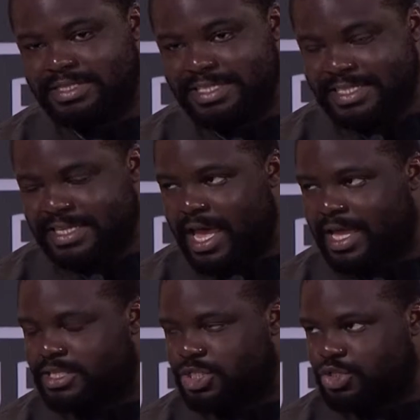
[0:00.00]

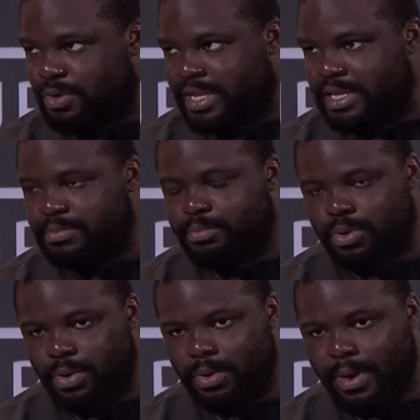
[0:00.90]
designed training
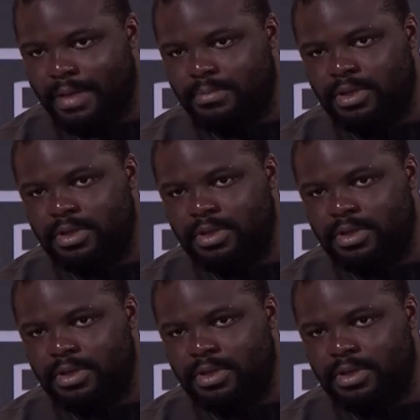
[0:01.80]
program